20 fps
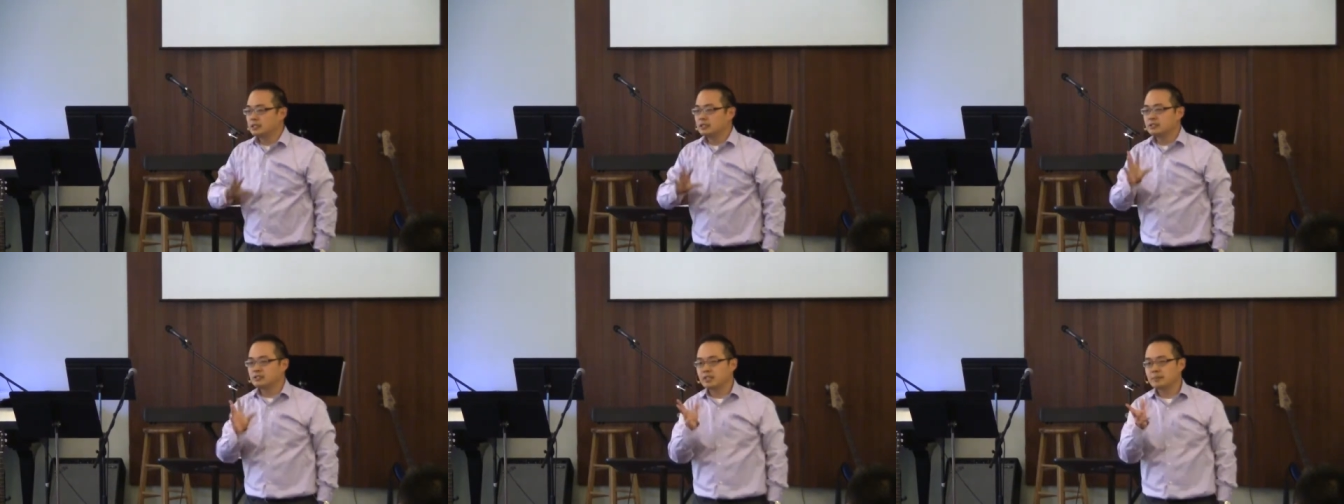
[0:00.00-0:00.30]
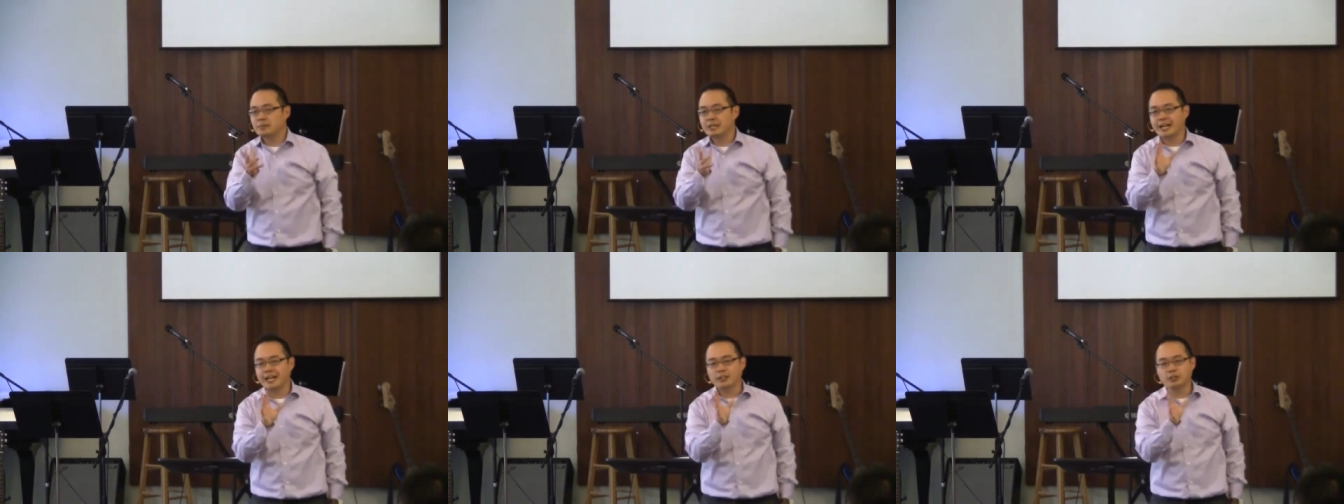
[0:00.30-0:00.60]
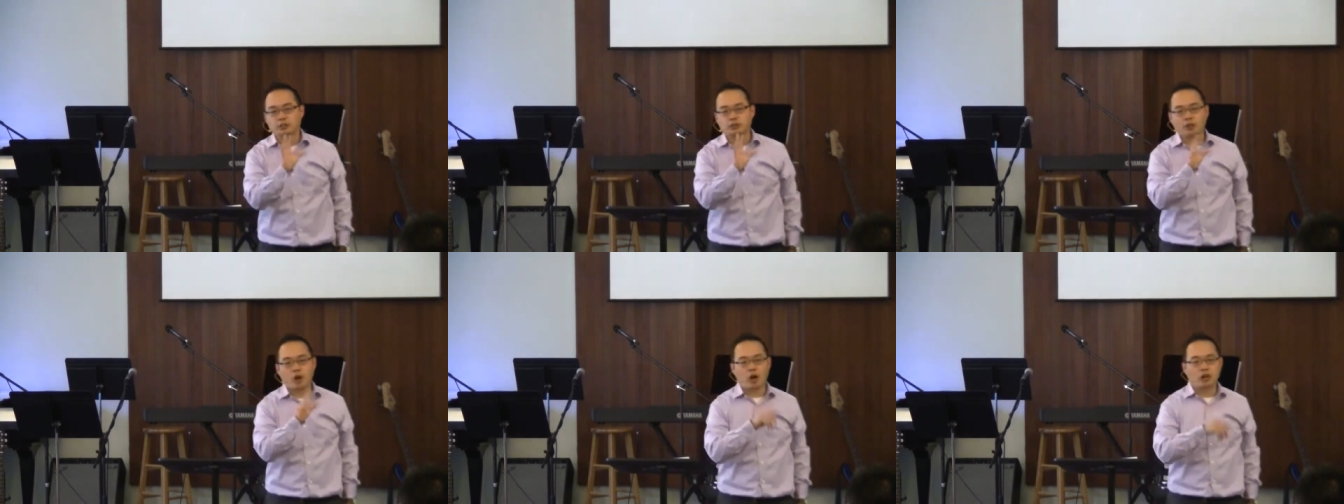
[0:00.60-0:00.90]
Tim
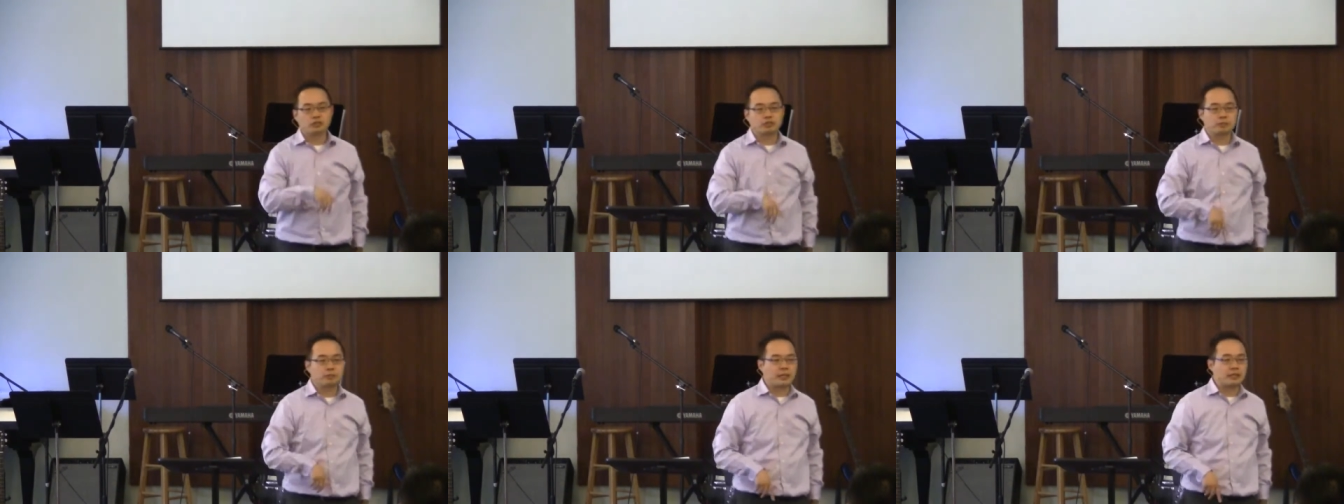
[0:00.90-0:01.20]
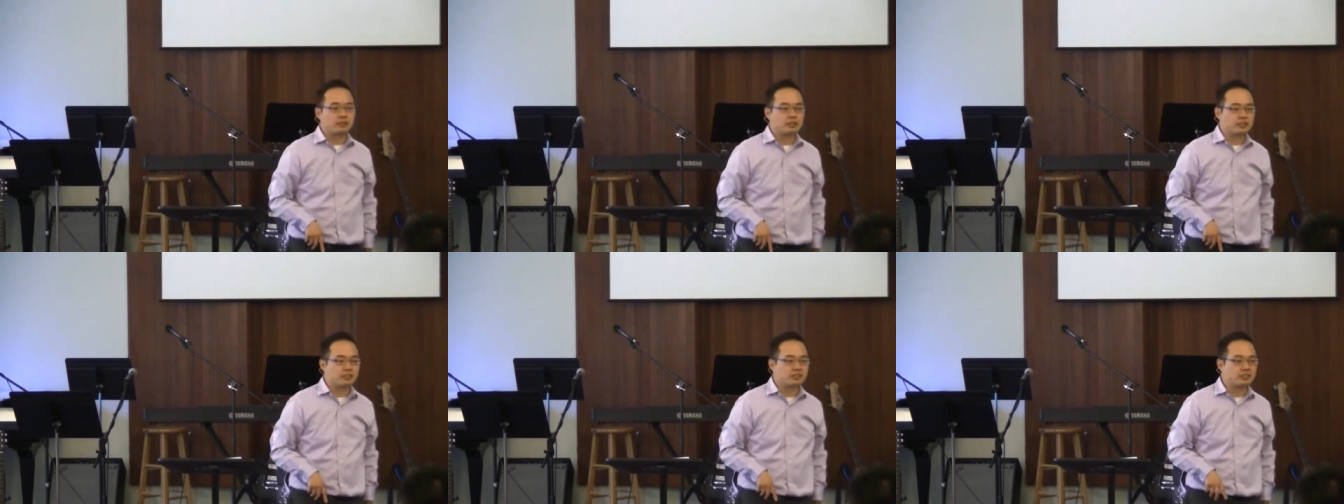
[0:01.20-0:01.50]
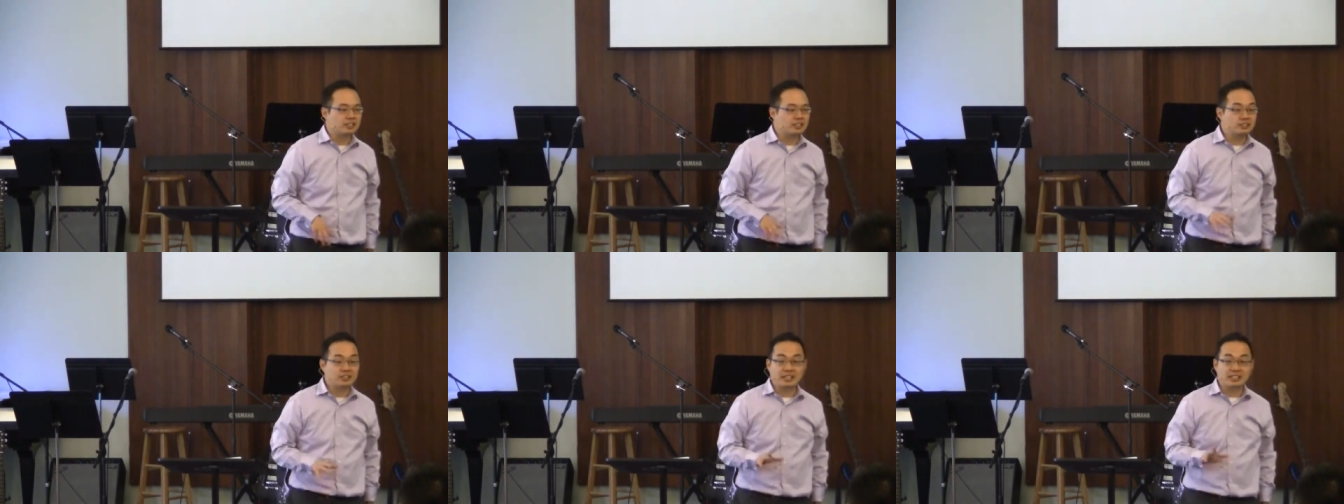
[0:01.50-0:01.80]
Keller talks about this,
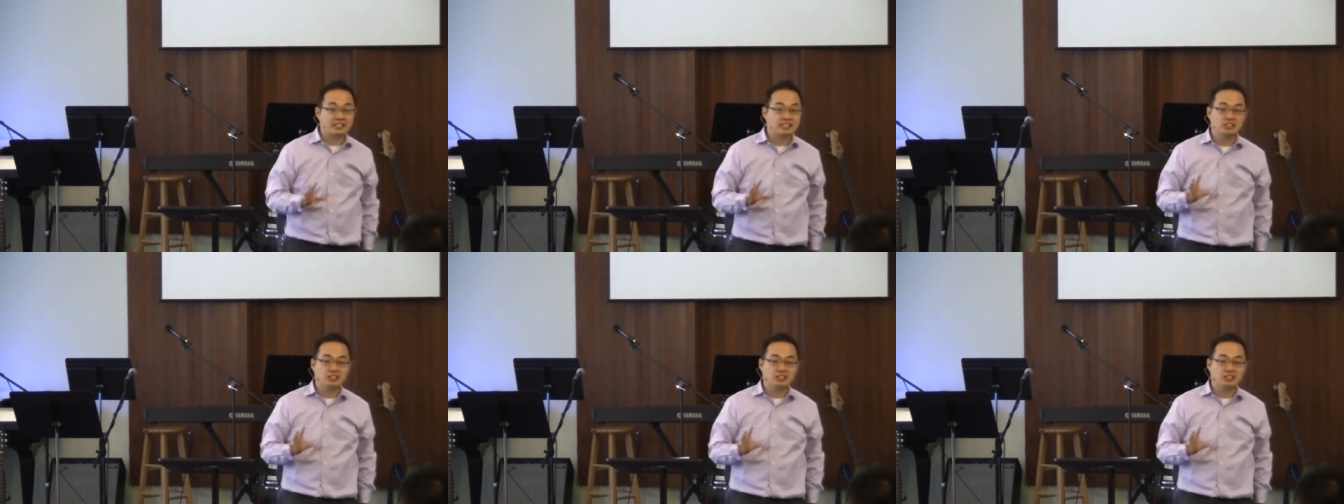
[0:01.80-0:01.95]
and he's like,